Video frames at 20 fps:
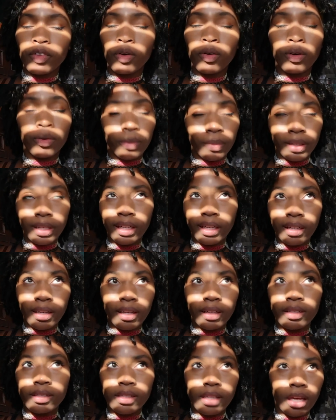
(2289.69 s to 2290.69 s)
or read,
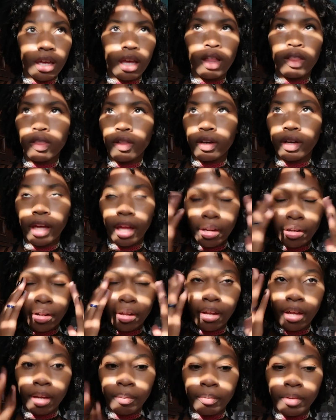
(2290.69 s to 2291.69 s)

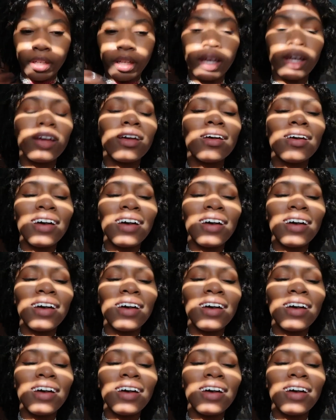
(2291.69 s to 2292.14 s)
I'm reading.